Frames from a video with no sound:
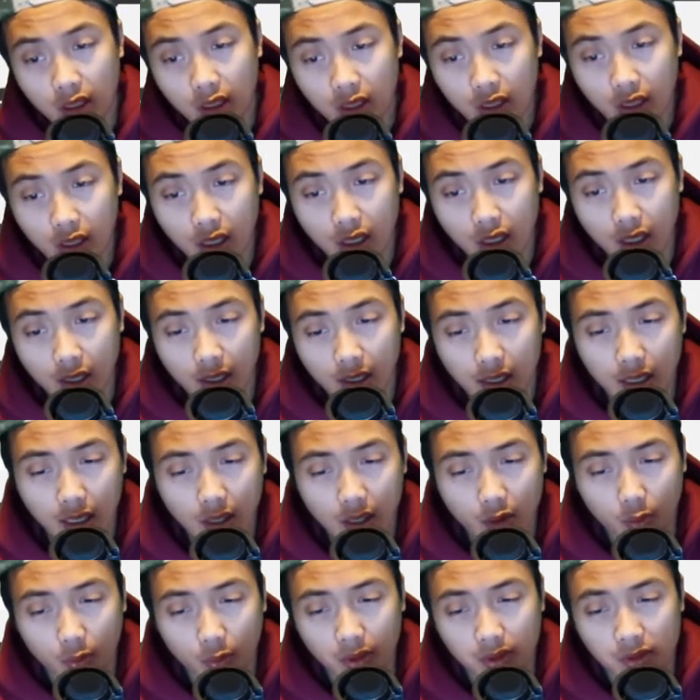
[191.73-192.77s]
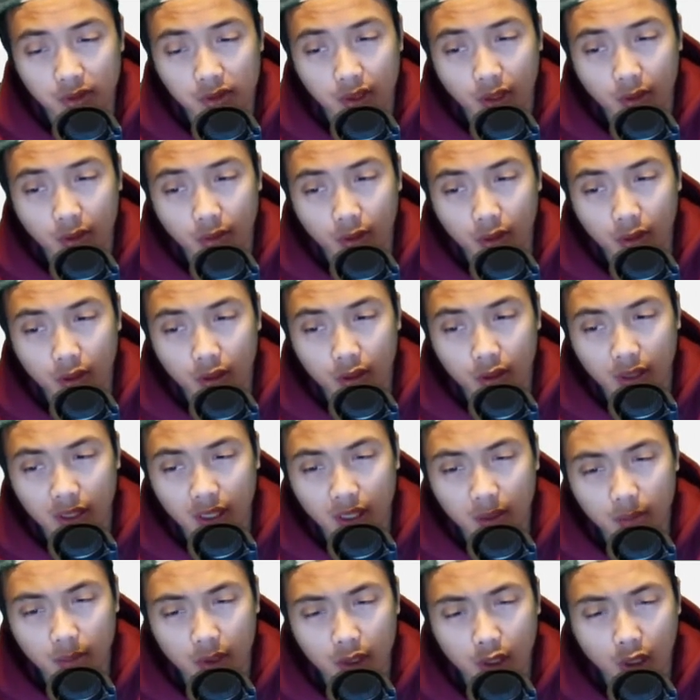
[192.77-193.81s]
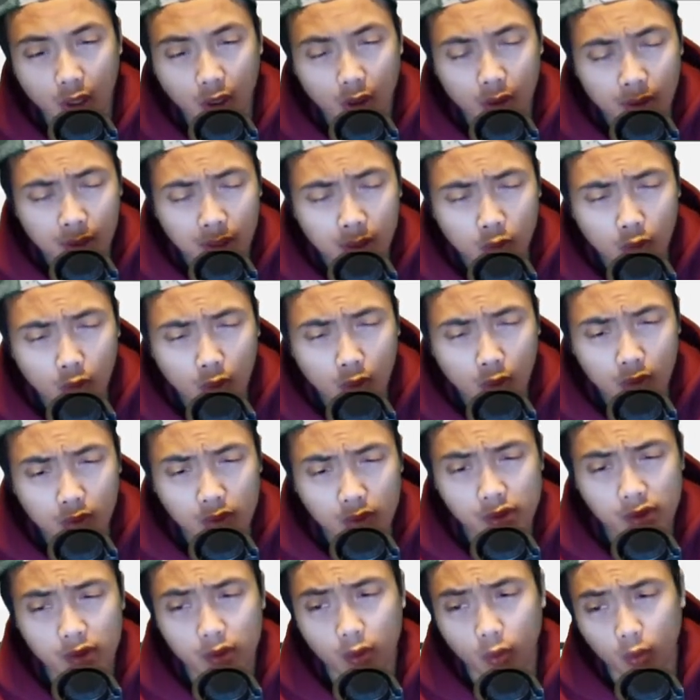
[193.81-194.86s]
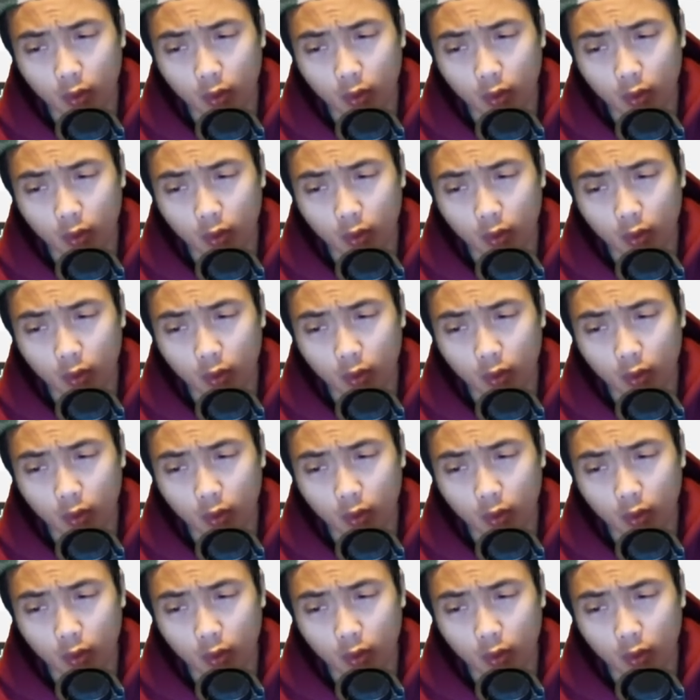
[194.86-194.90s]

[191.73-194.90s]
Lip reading: I don't want to say it wrong, Imanari rolls.